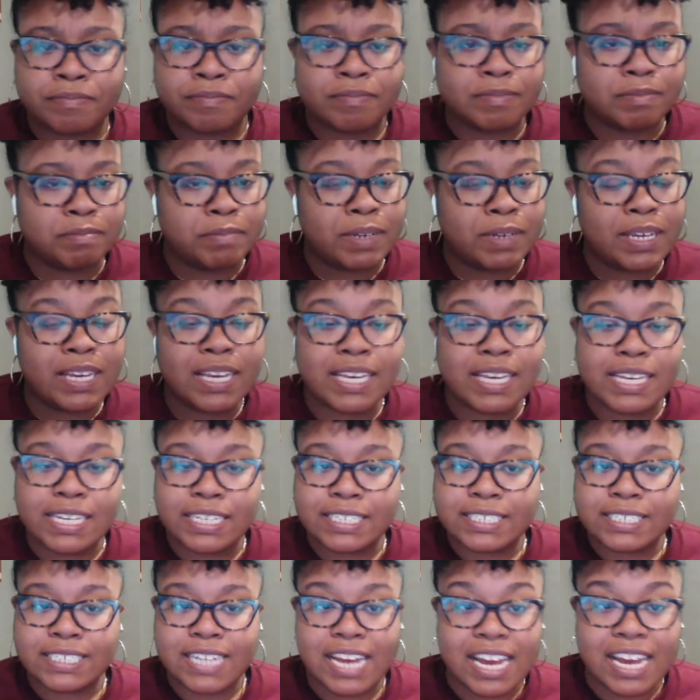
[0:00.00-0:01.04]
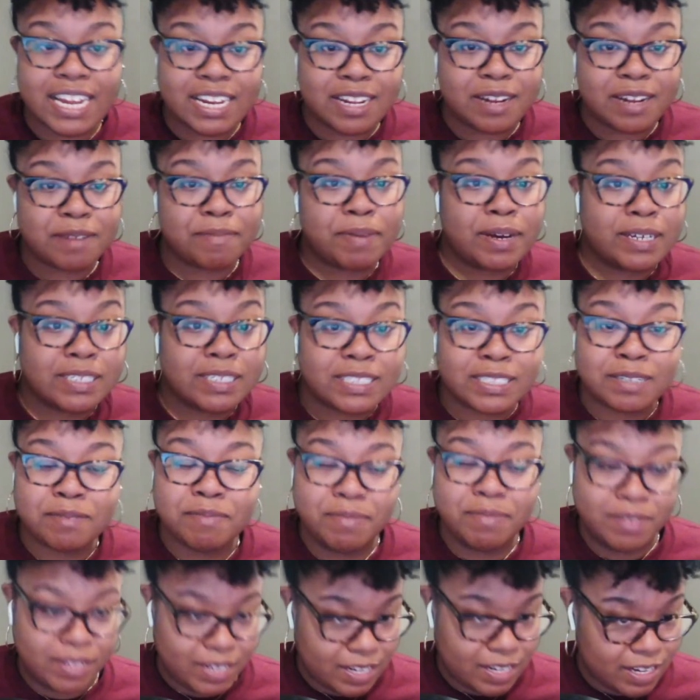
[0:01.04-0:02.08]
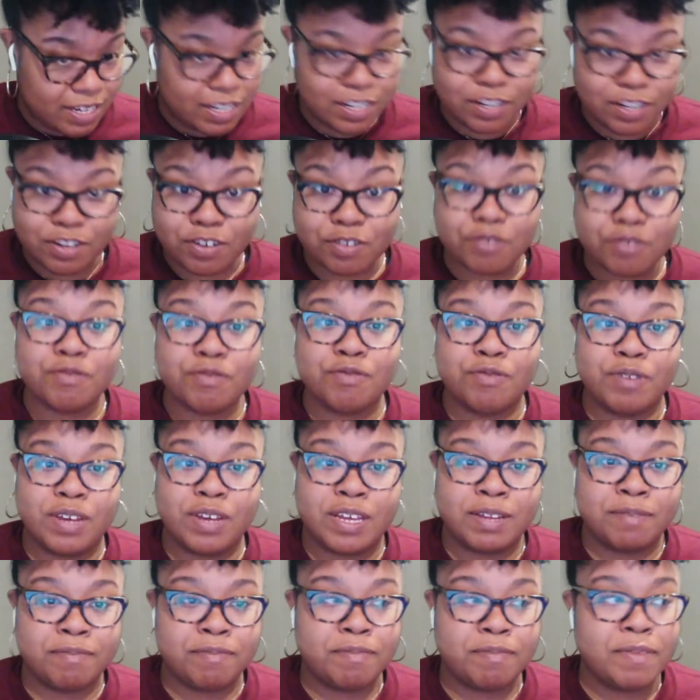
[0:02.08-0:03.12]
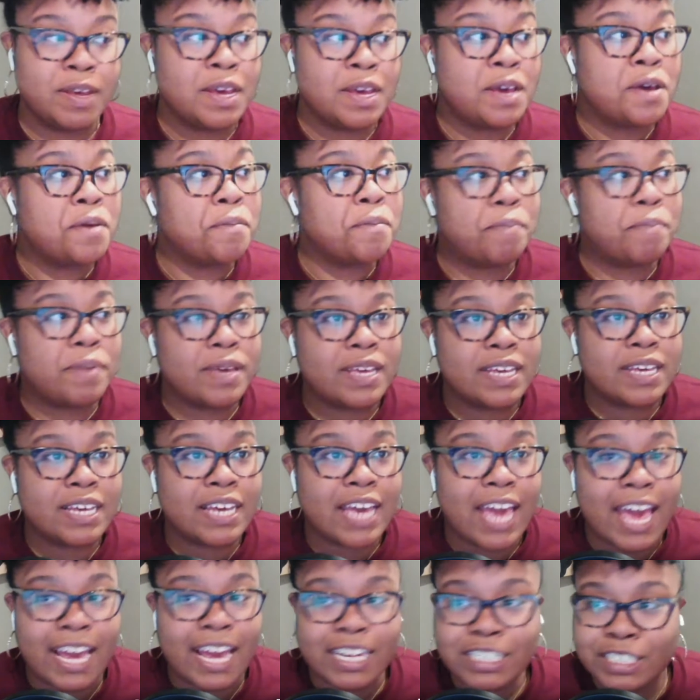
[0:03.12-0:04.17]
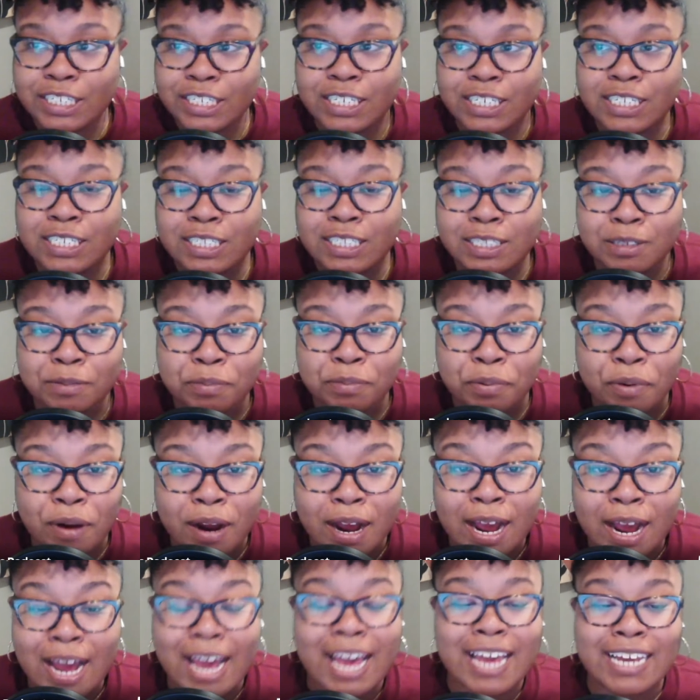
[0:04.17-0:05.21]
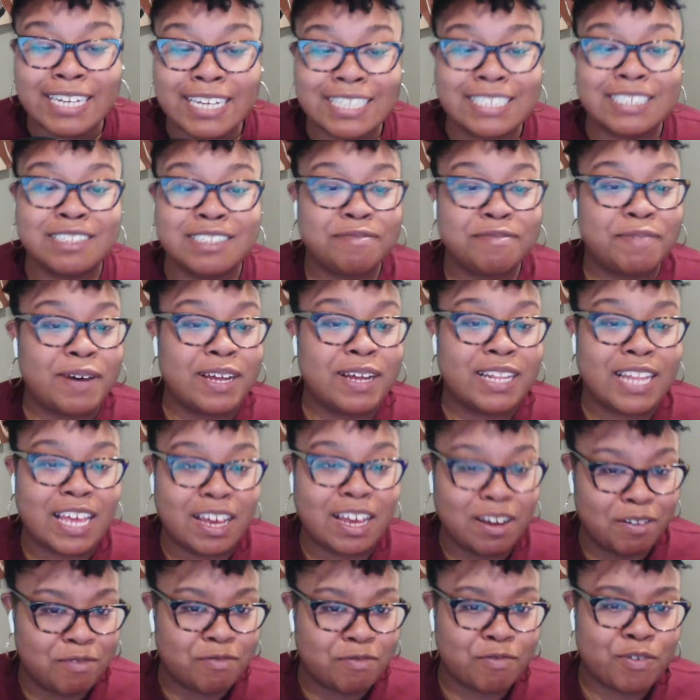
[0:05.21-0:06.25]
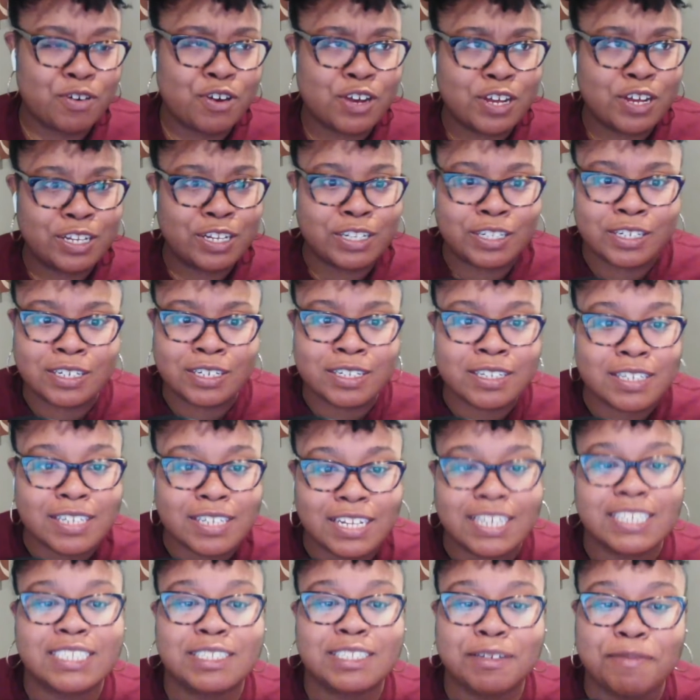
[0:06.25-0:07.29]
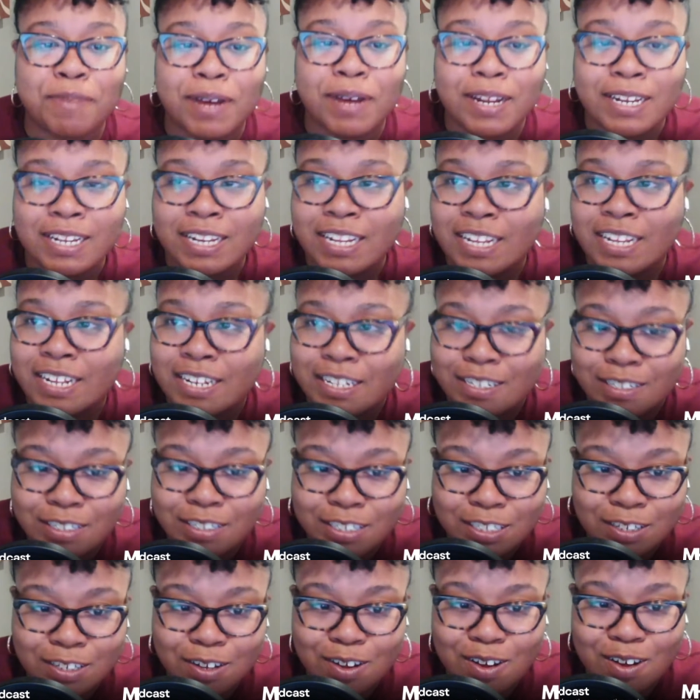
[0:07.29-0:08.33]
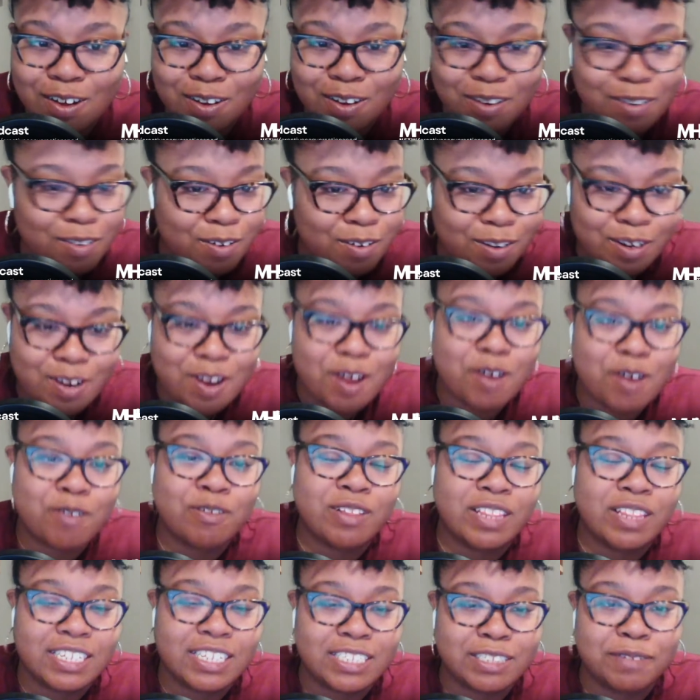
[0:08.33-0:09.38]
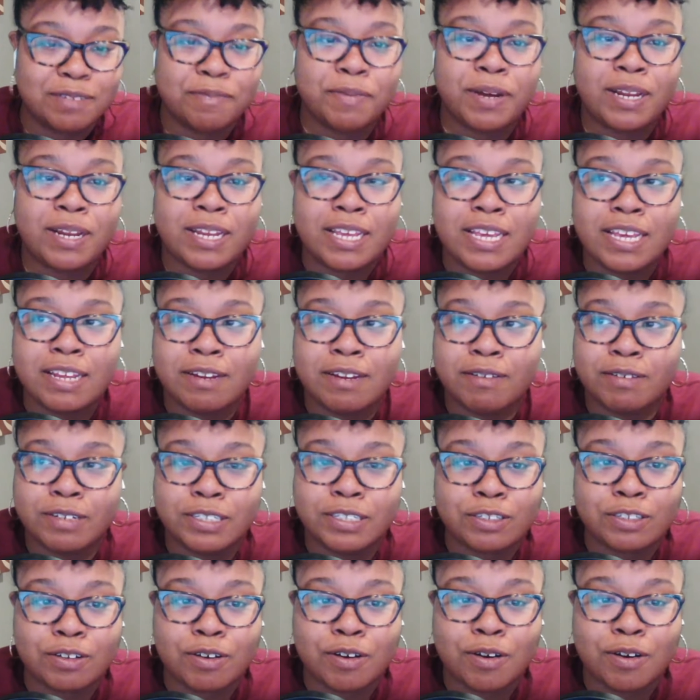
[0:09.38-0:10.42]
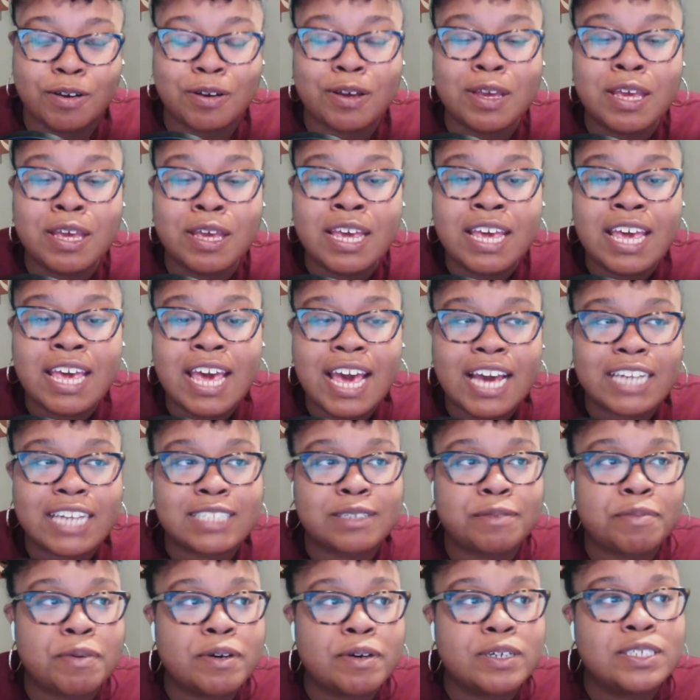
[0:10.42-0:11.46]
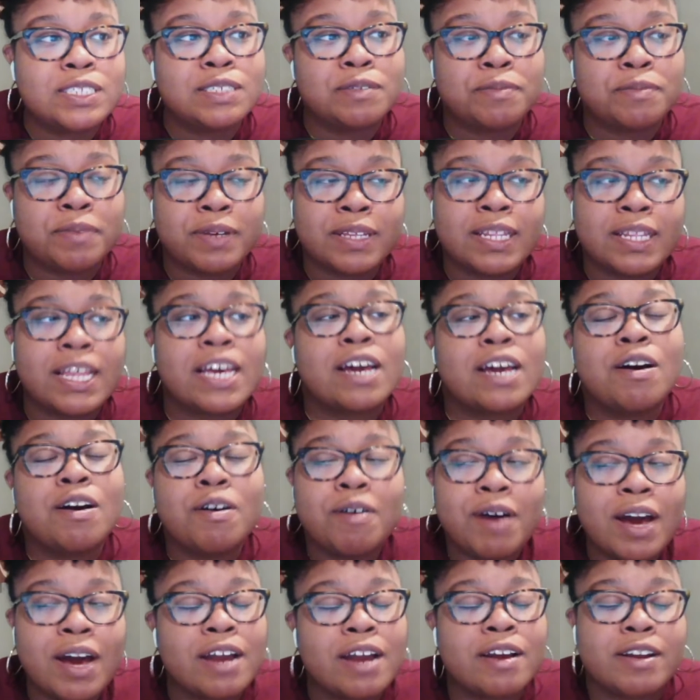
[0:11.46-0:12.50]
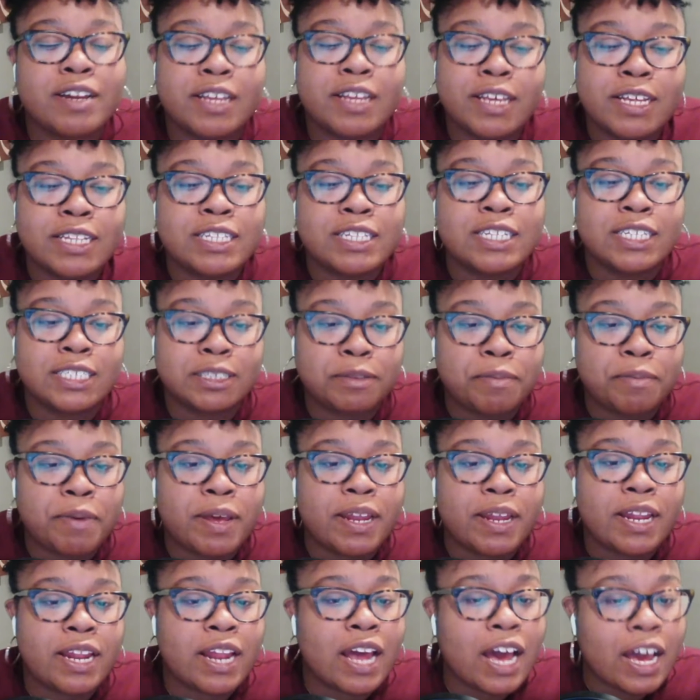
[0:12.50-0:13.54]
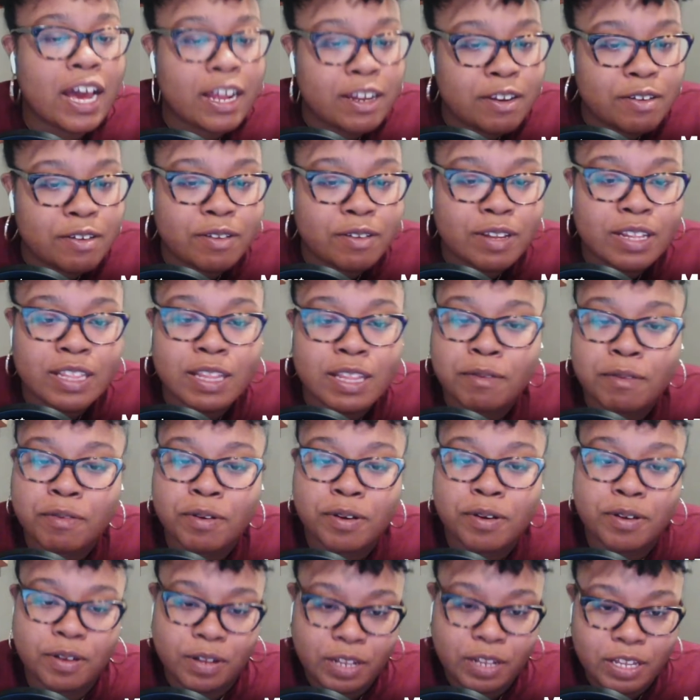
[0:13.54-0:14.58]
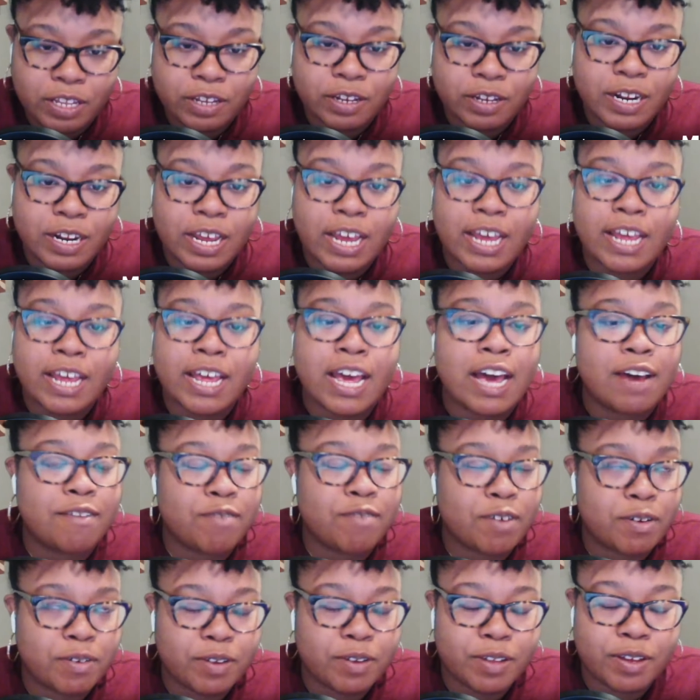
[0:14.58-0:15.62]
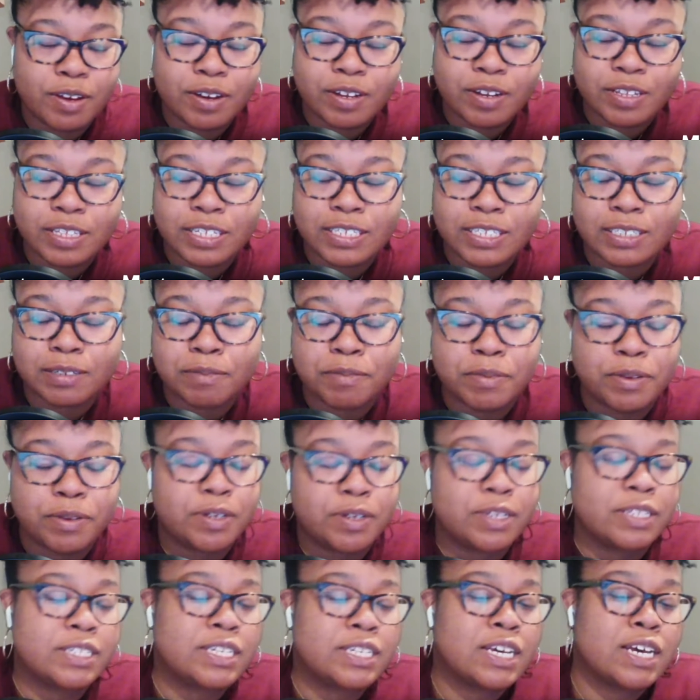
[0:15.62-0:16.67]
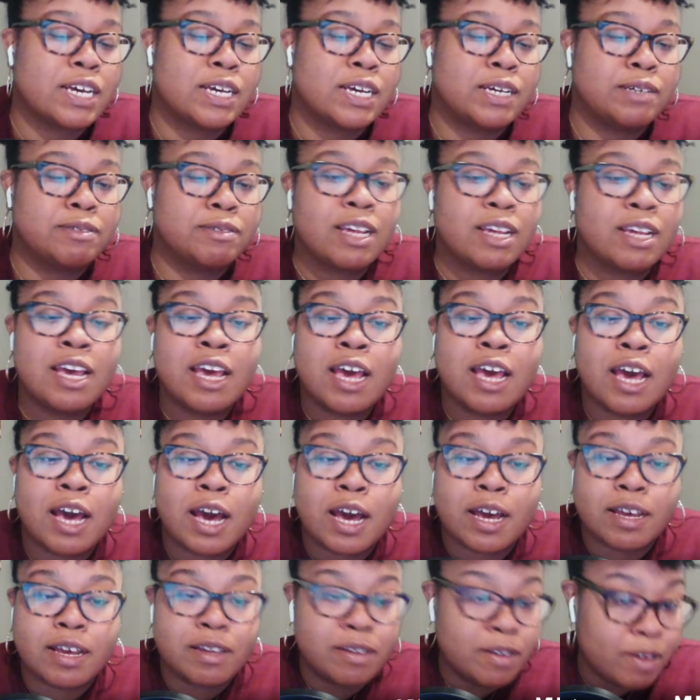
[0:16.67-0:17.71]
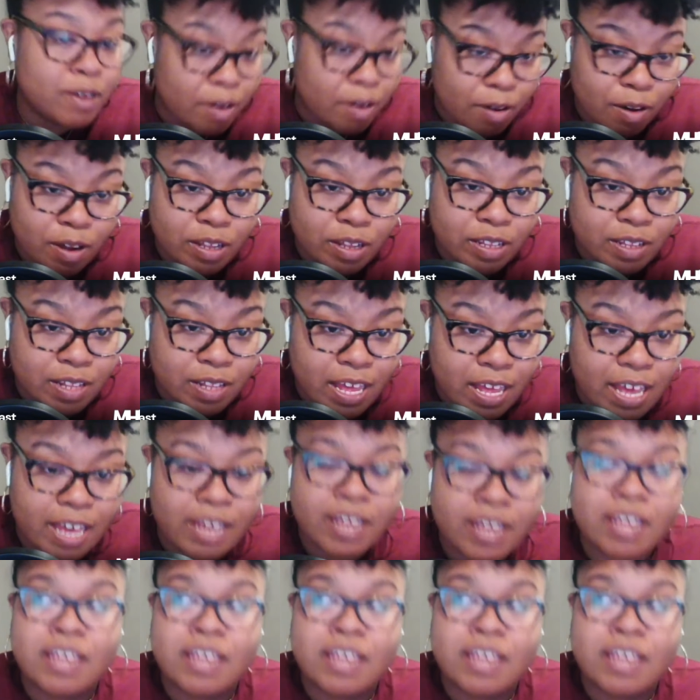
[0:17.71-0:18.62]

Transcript: being excited about something new, and being actually surprised by like a run that somebody did in a song, or a note that somebody hit on a song, as opposed to being like, oh, I already anticipated, I knew that they were going to clear that, I've already heard this a million times, all of that.